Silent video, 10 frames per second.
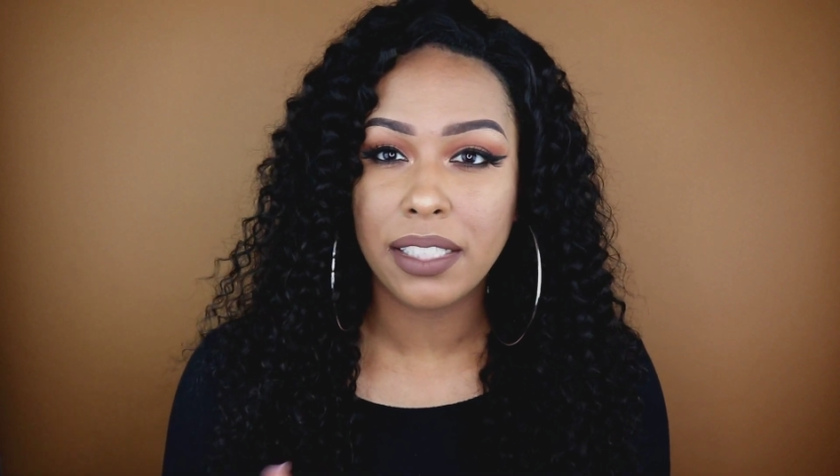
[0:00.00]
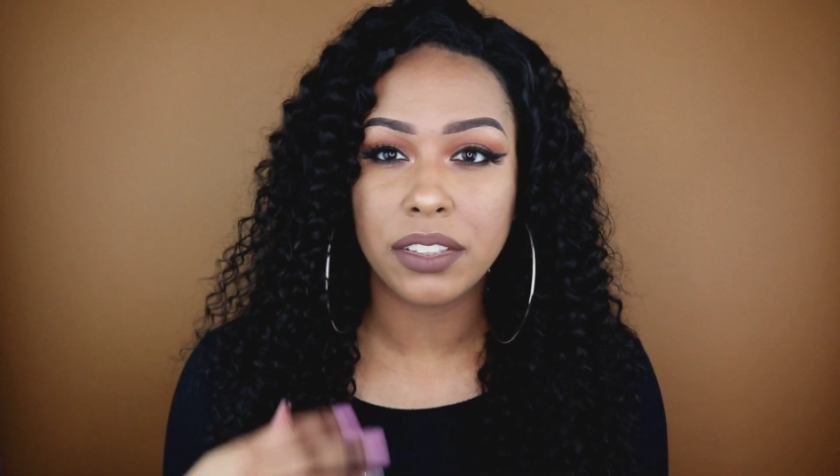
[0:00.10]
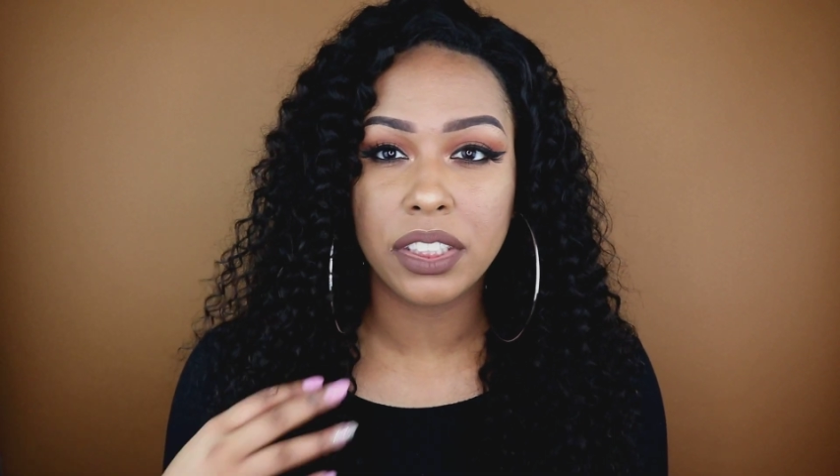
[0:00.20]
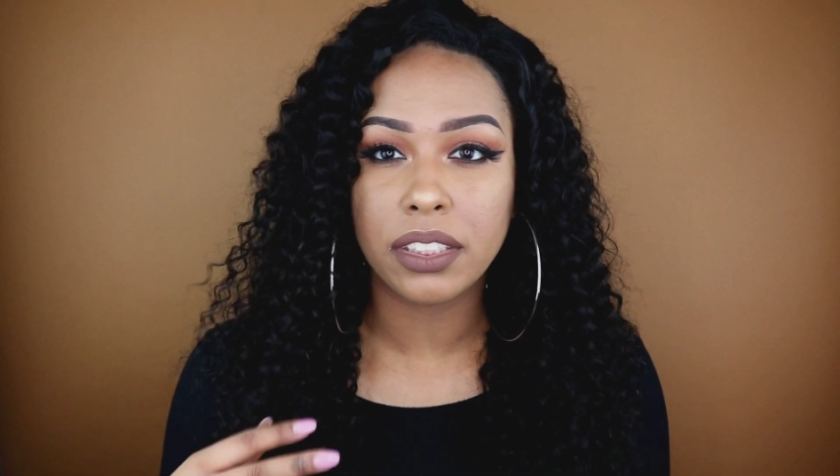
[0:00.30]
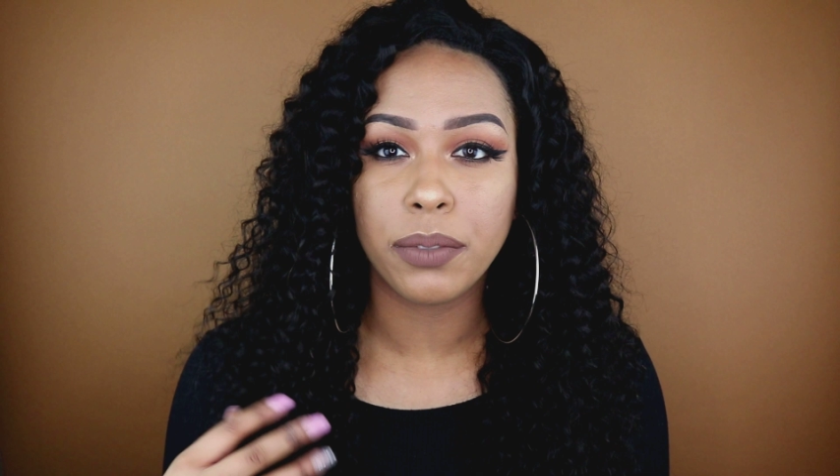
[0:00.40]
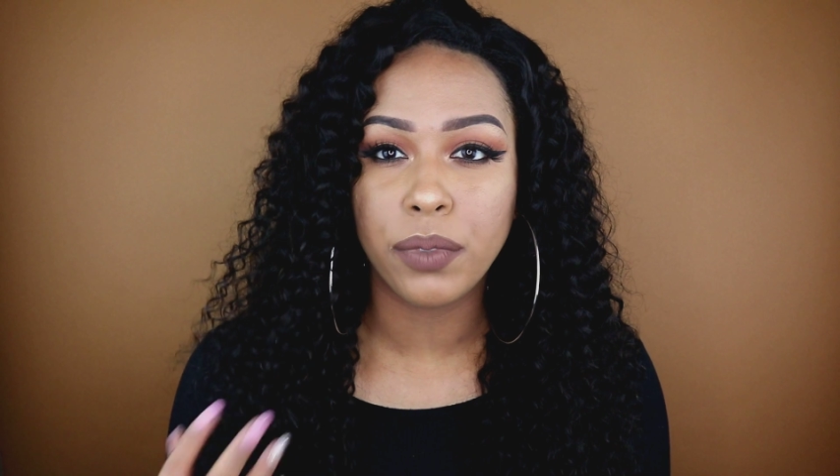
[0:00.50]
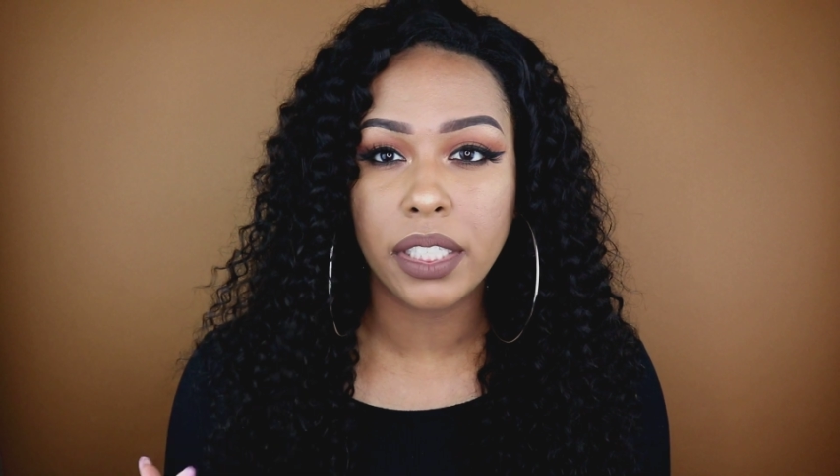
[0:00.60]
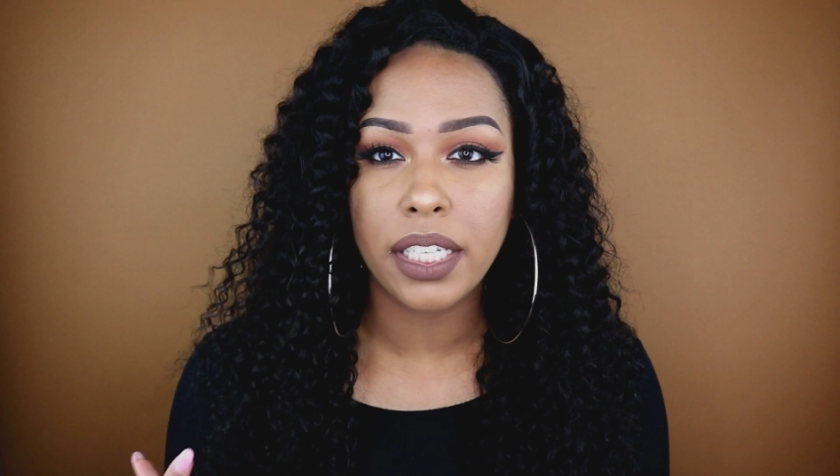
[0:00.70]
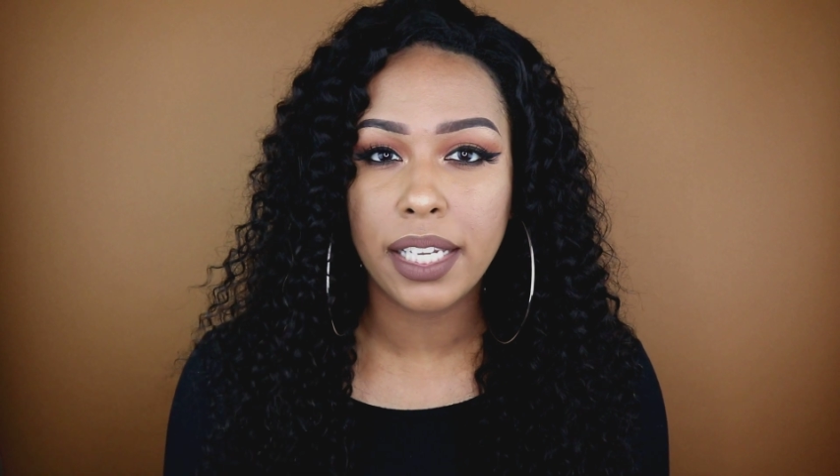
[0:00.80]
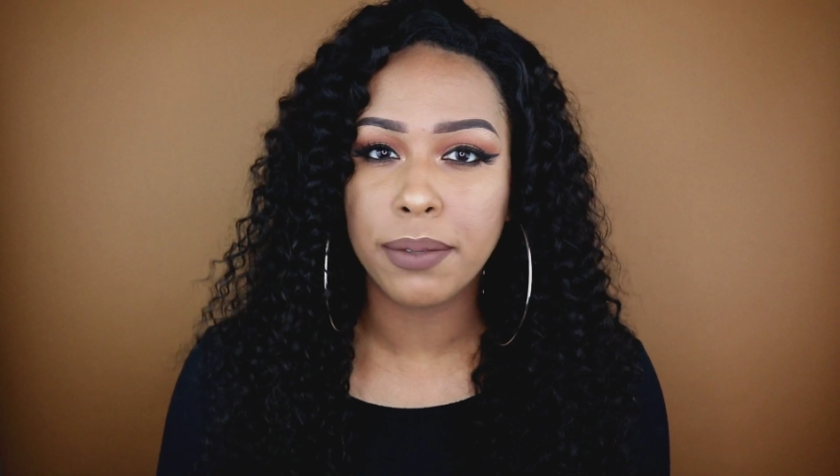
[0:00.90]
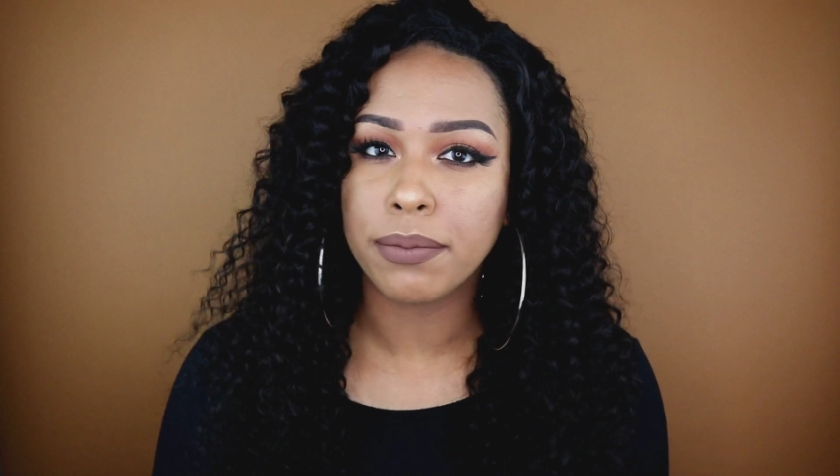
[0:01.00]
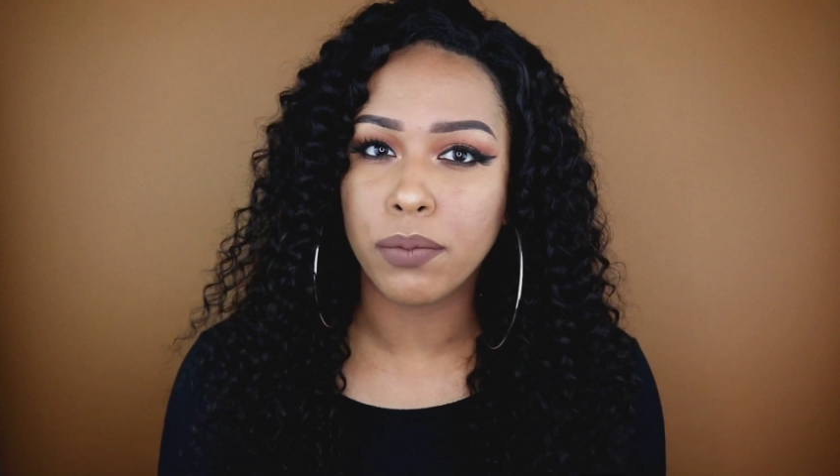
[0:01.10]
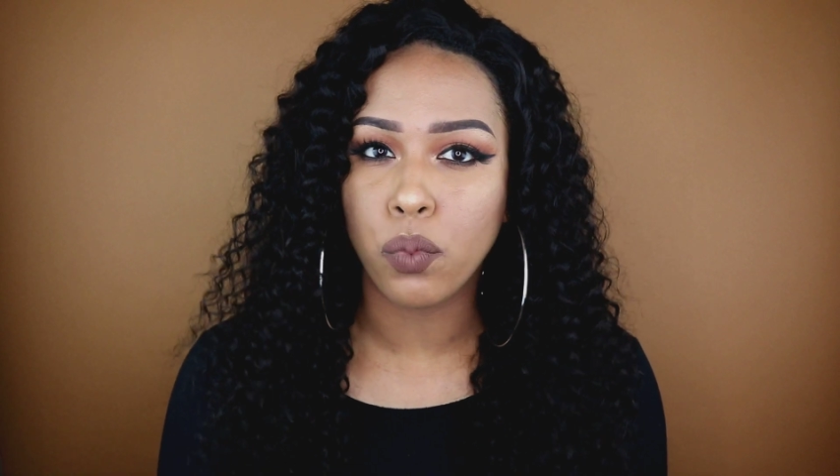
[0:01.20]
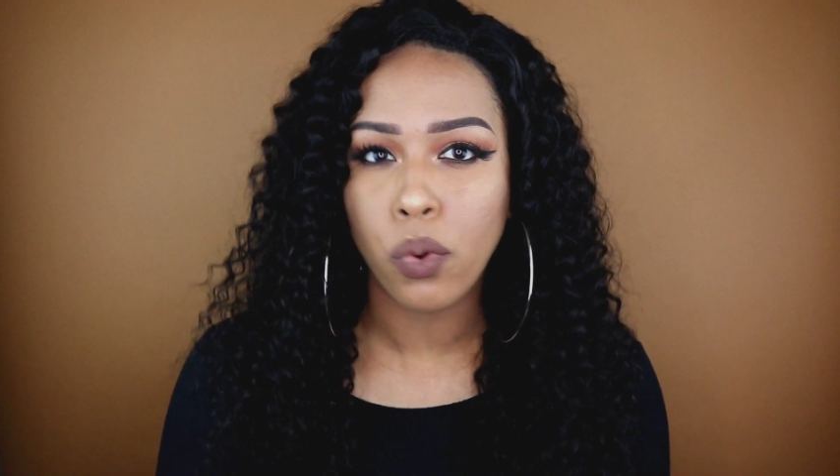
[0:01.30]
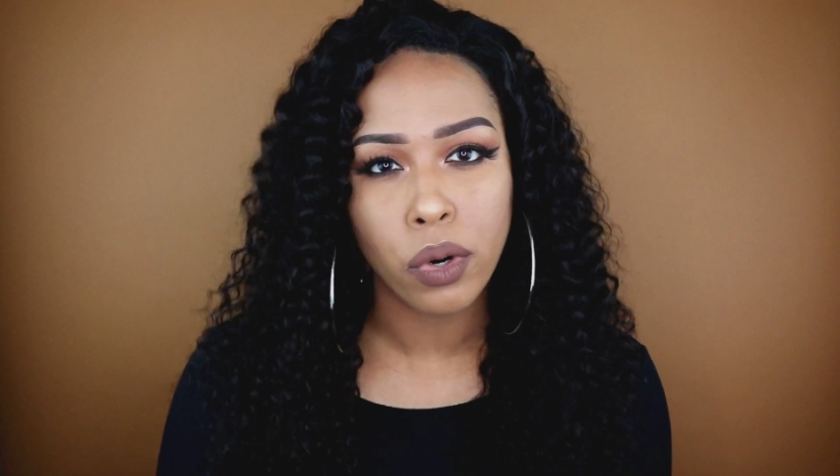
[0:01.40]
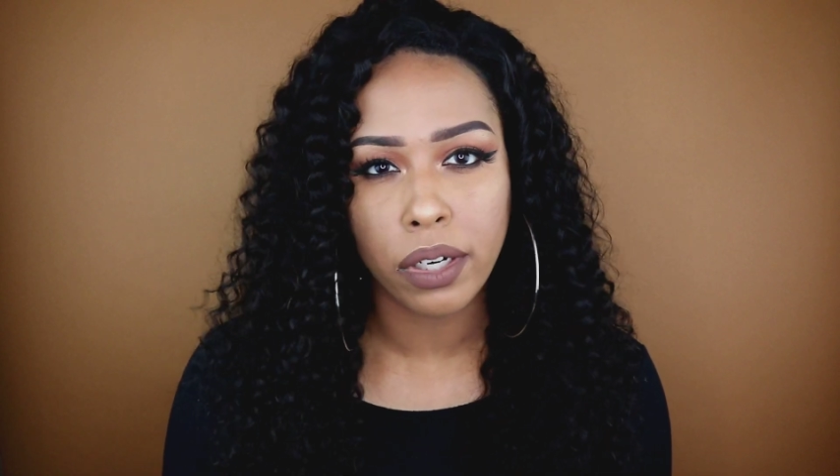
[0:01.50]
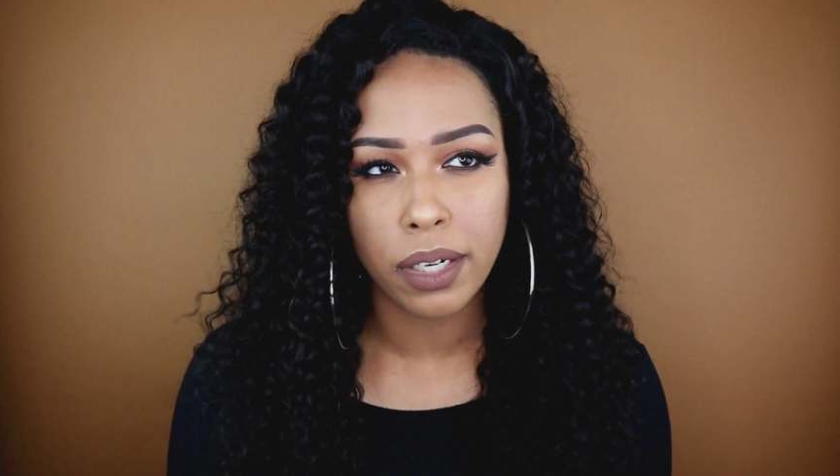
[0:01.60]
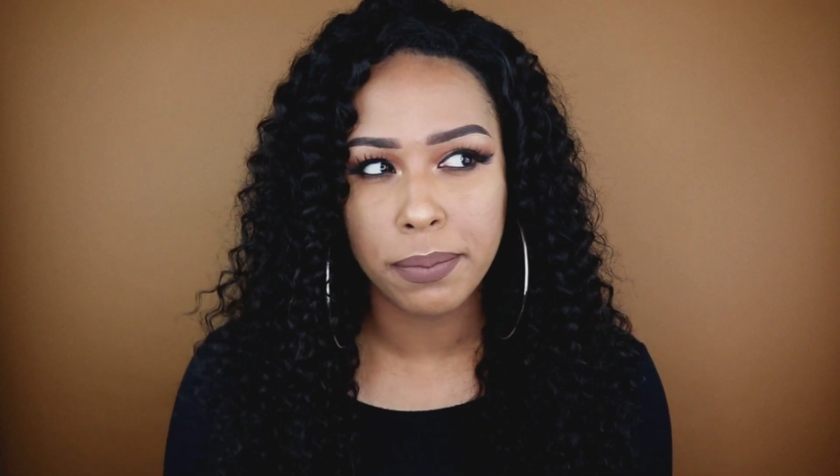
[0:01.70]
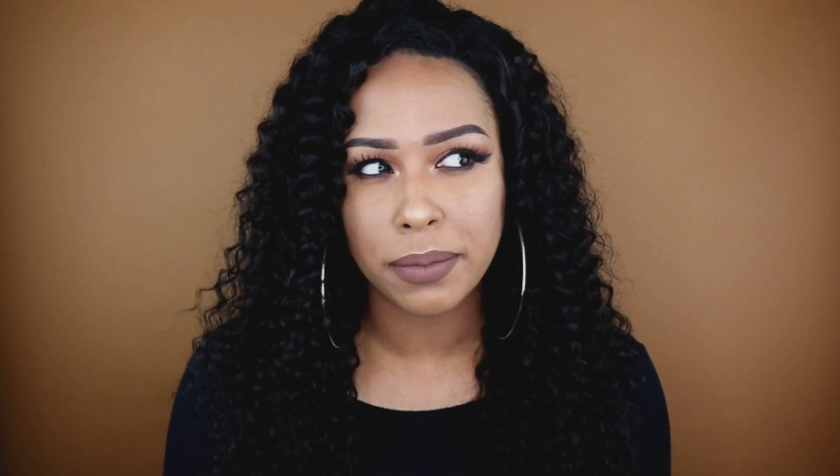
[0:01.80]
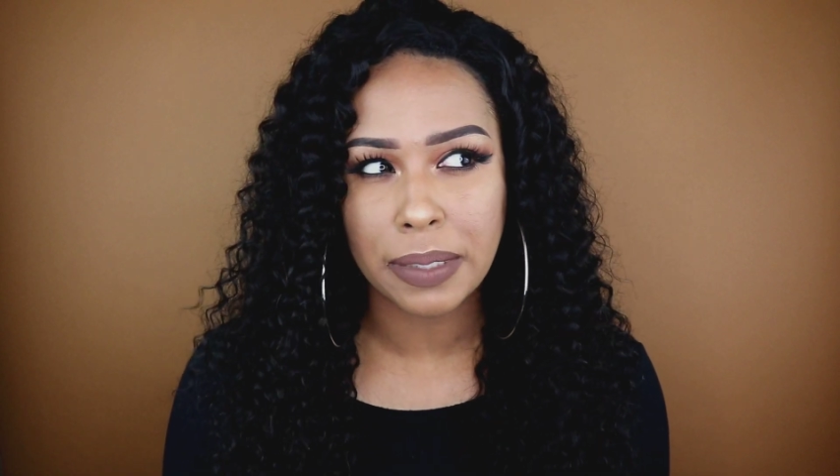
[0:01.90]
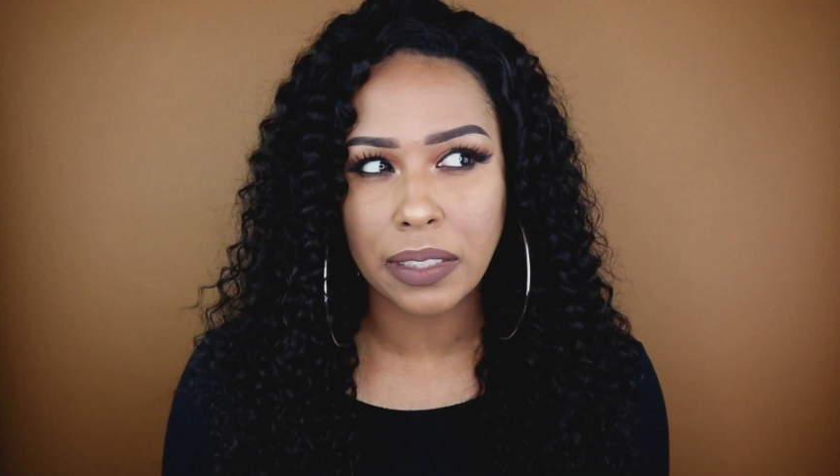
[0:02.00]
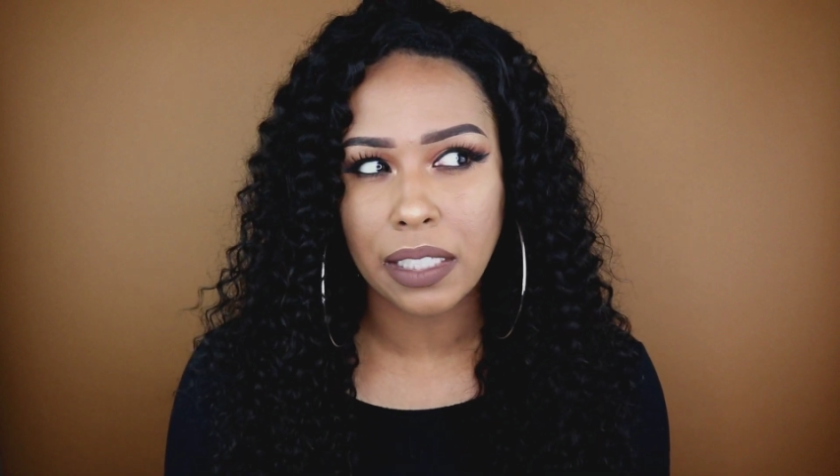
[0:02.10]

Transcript: and it's just a really warm,